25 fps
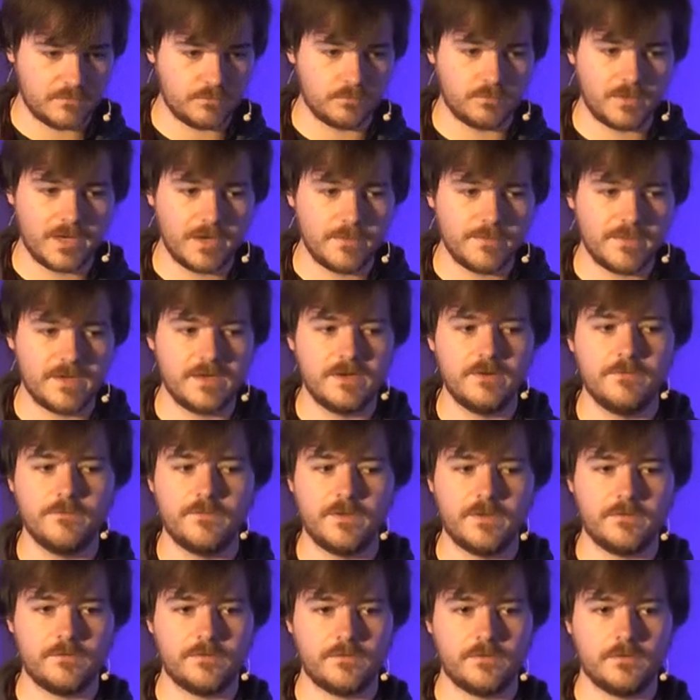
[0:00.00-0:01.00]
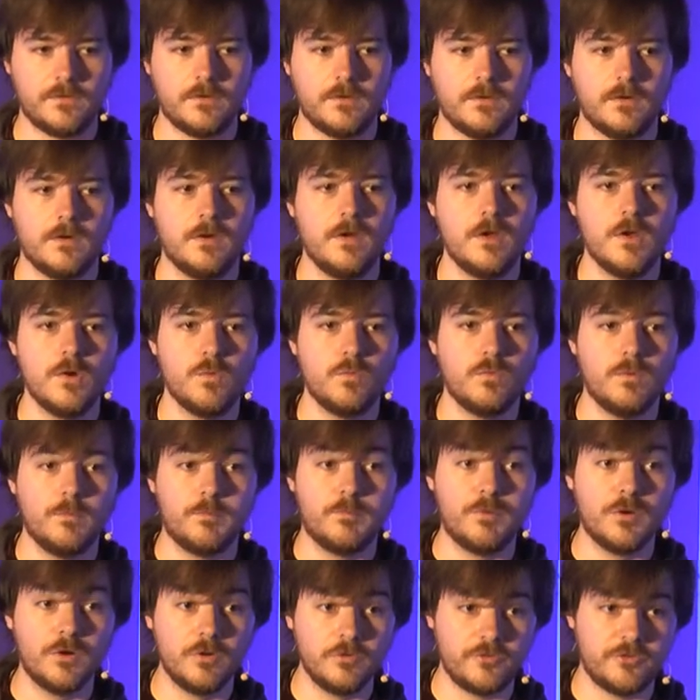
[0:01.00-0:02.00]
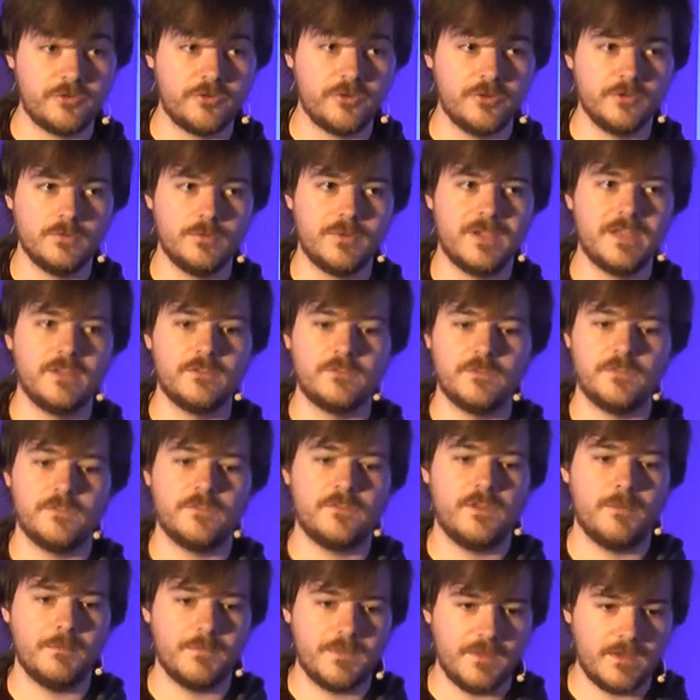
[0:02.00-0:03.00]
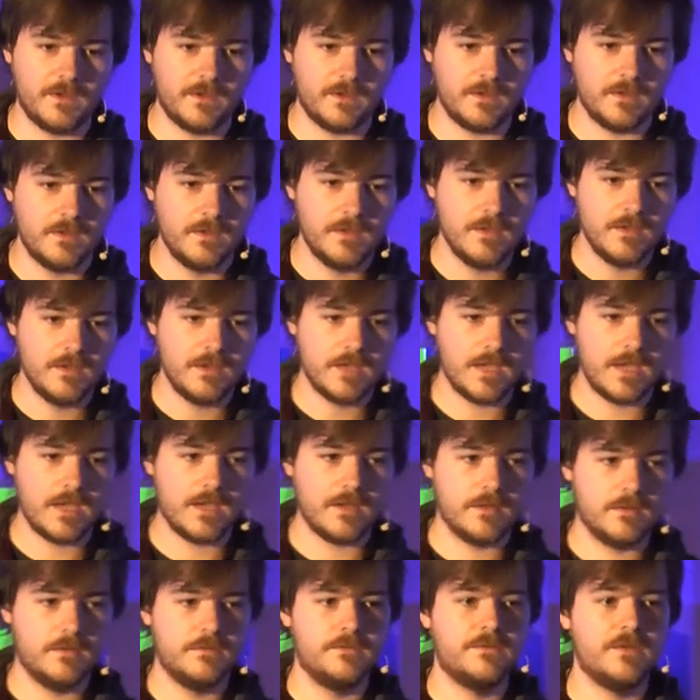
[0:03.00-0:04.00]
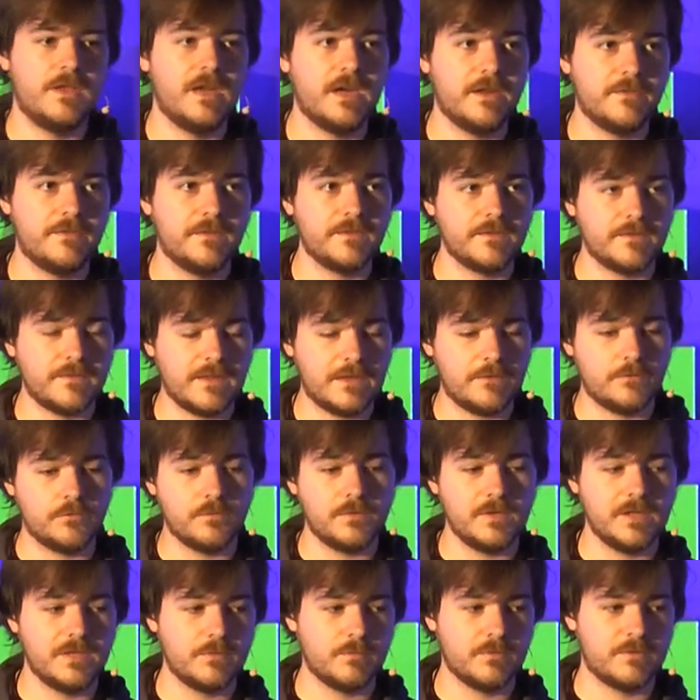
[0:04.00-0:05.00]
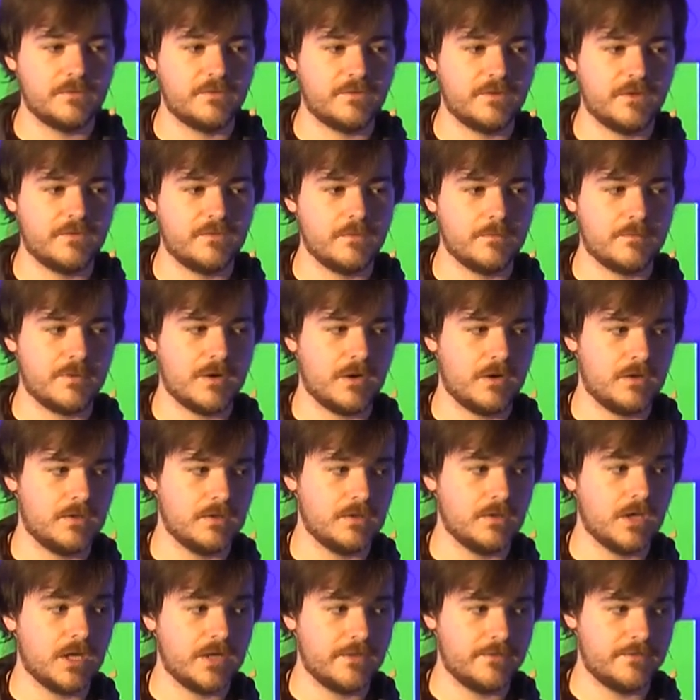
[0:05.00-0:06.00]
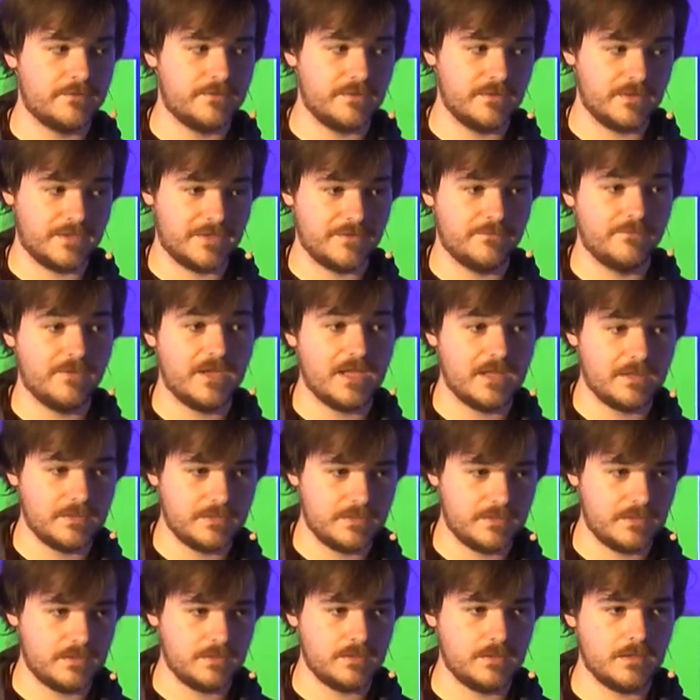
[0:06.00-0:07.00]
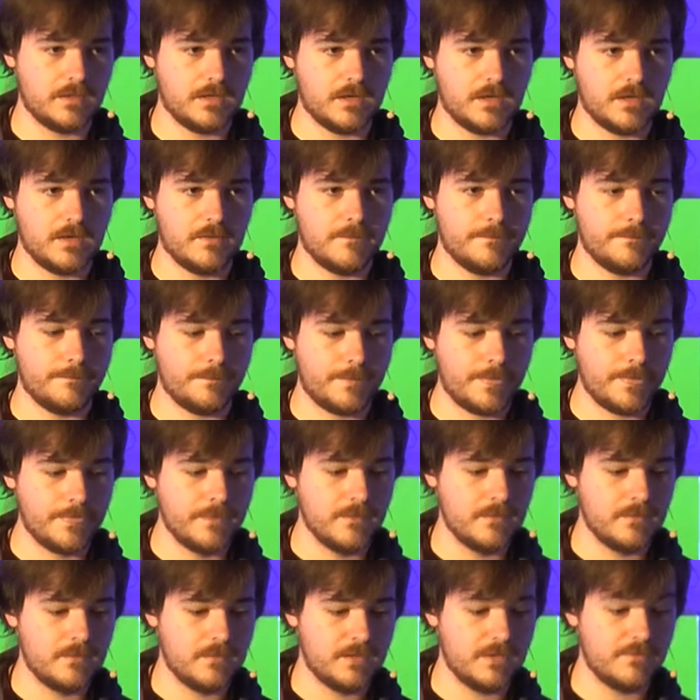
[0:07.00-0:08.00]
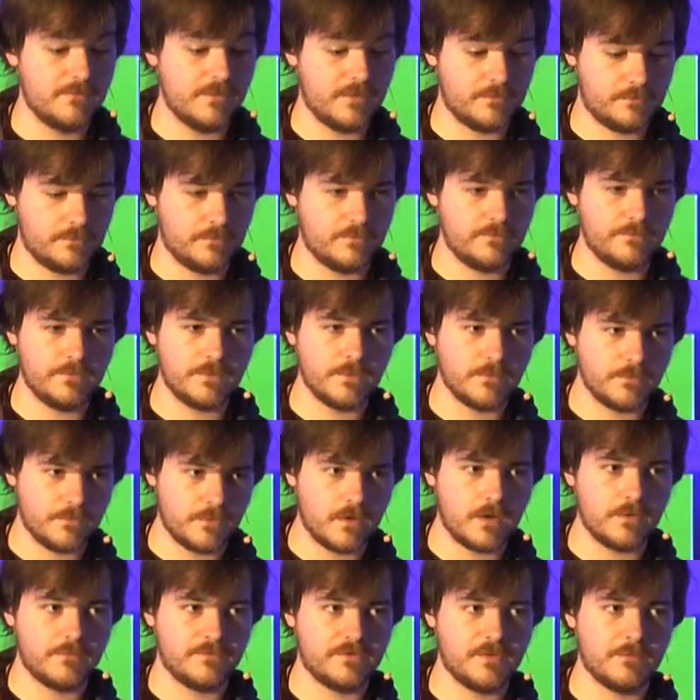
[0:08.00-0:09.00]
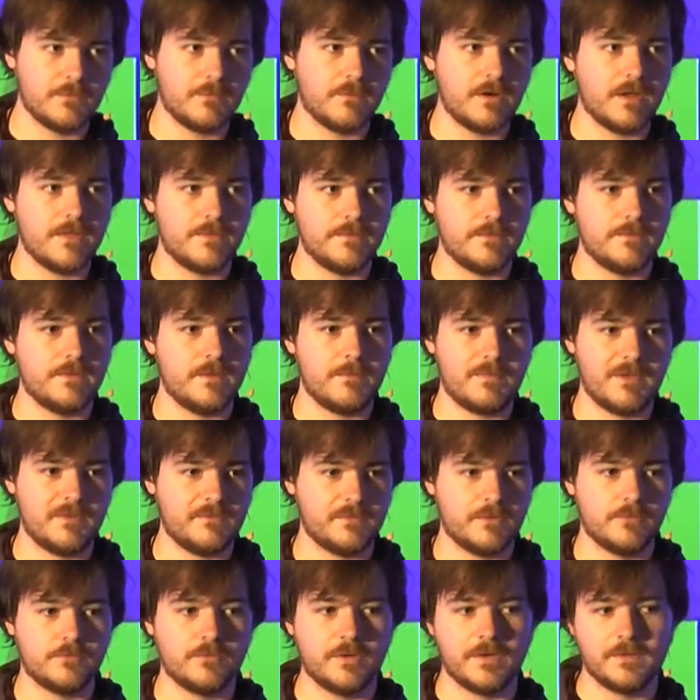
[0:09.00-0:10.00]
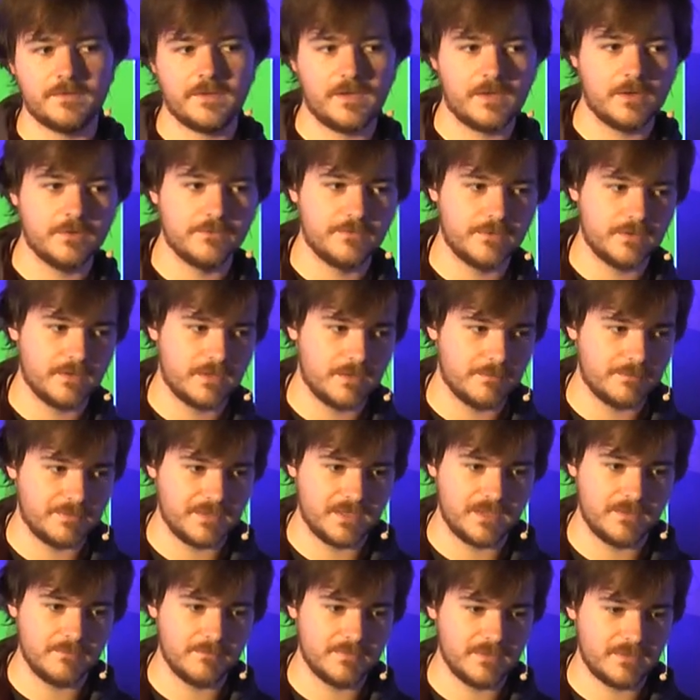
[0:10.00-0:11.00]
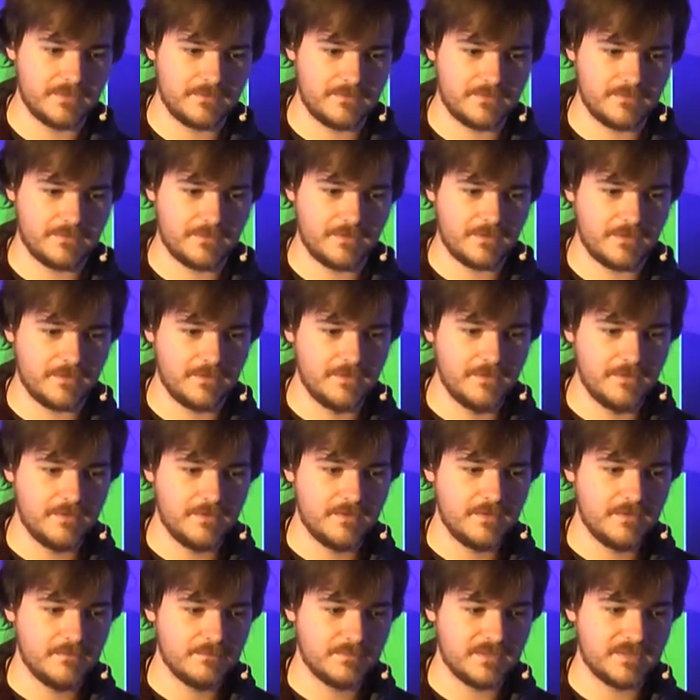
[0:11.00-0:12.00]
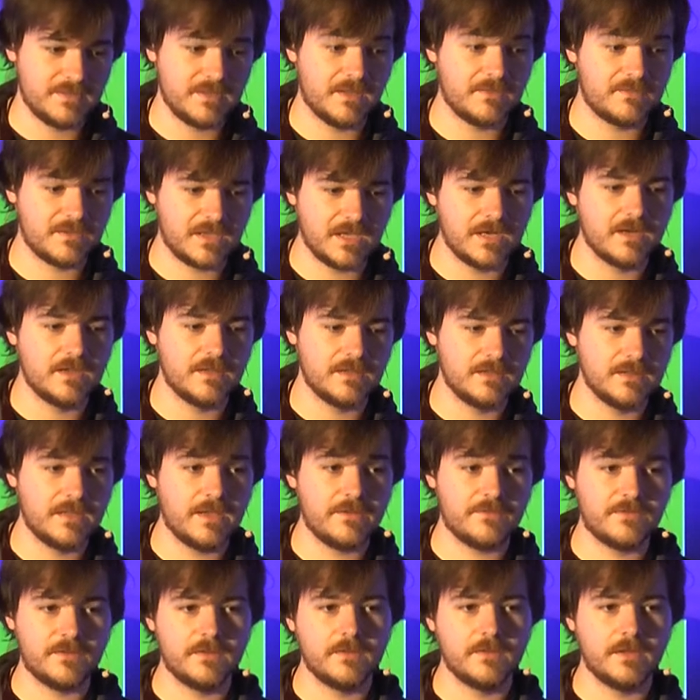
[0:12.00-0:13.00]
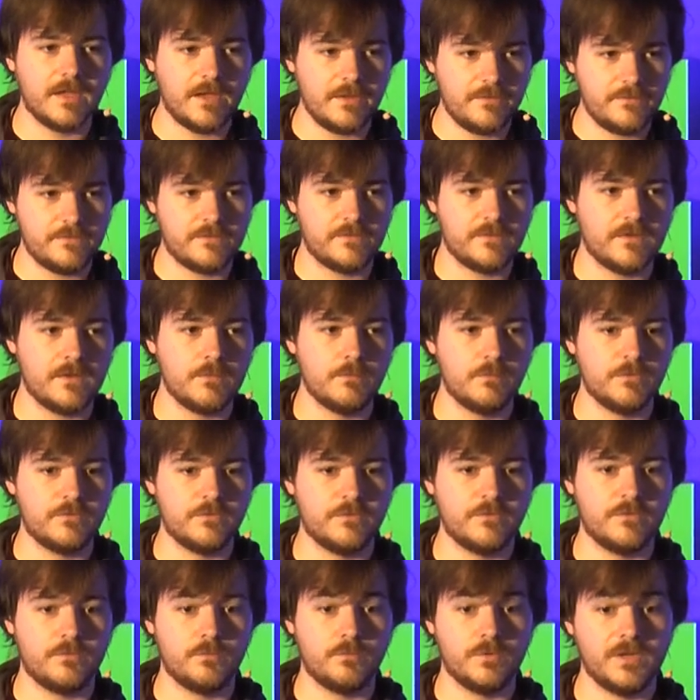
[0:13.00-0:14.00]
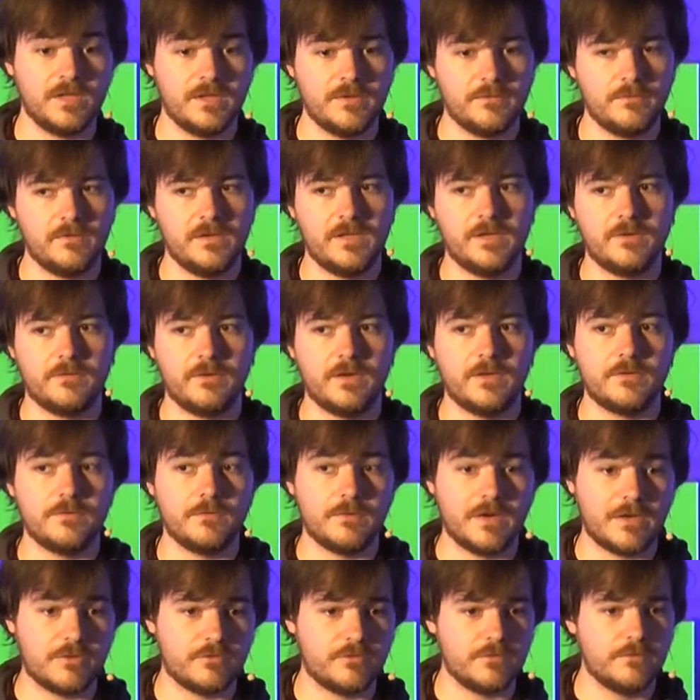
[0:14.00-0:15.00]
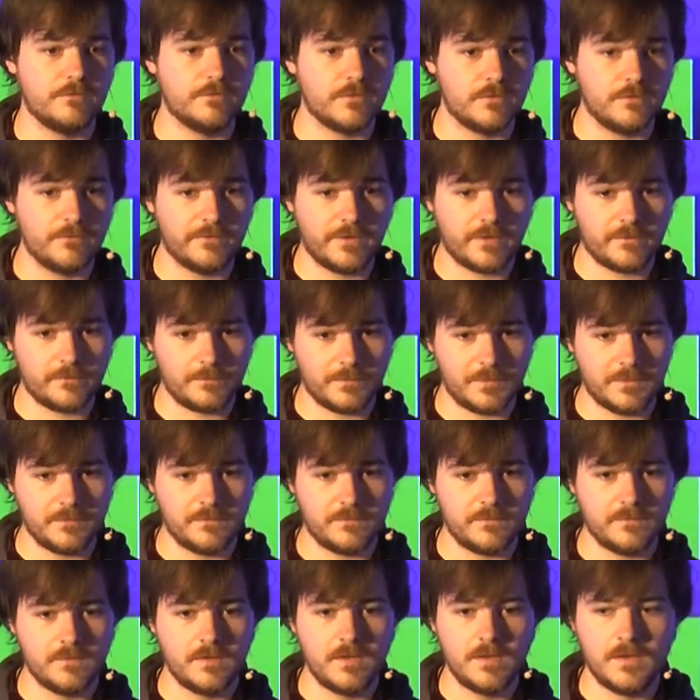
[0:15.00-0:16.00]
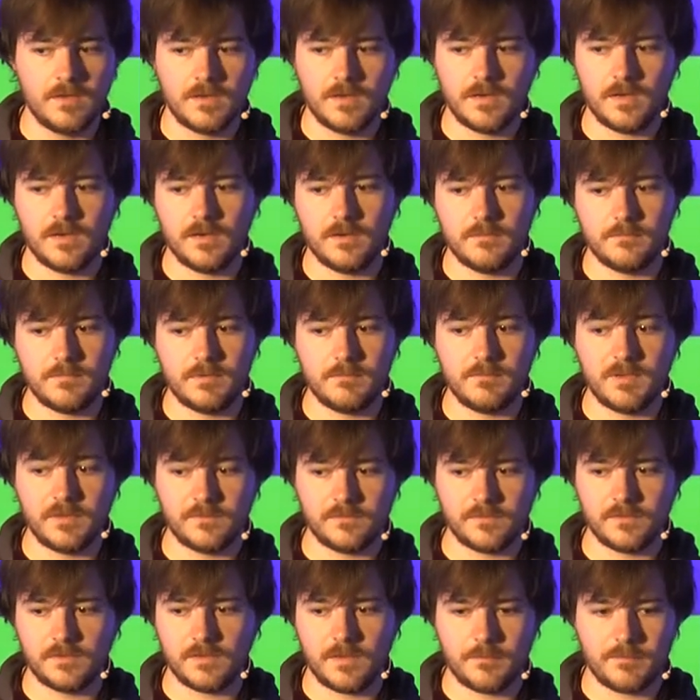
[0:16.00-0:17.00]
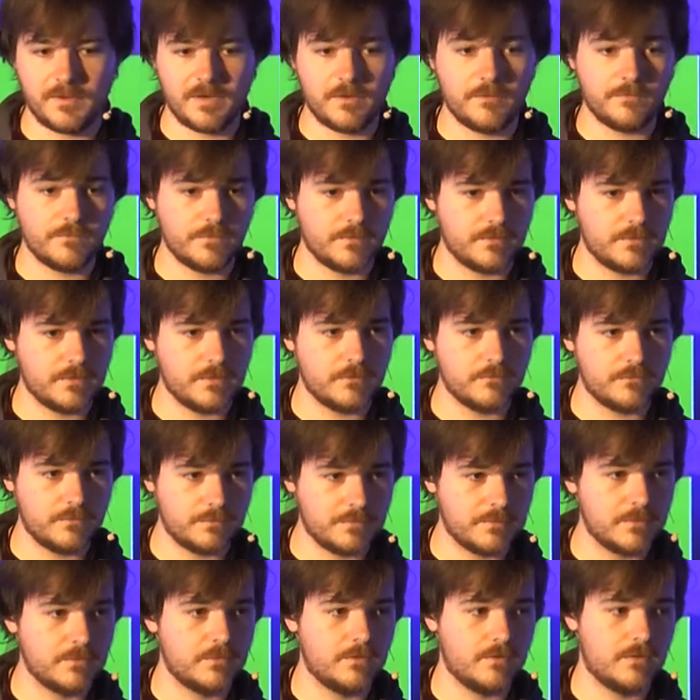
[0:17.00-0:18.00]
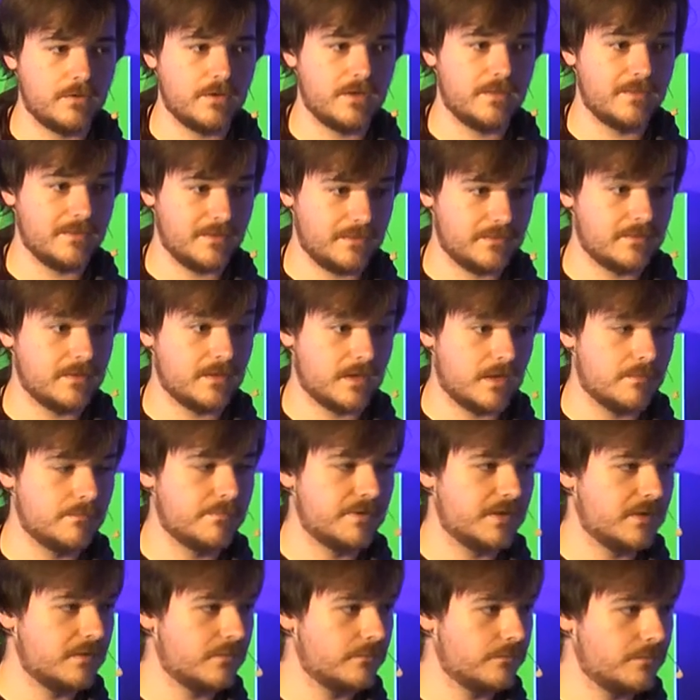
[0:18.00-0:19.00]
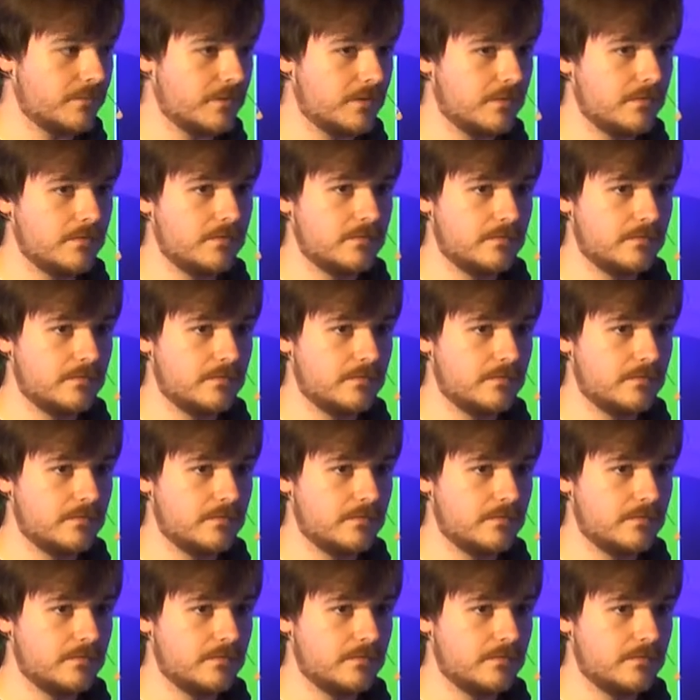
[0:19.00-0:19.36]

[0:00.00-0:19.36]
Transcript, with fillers: rare that an investor will push you into something. And, and I think that that's really what sets apart a lot of the Silicon Valley um, investors, even though there are some around there that basically try to take over your company, but uh, but that's getting less and less, which is a really, really great direction for investment. Um, it makes it a lot better for the entrepreneur and like the company as well.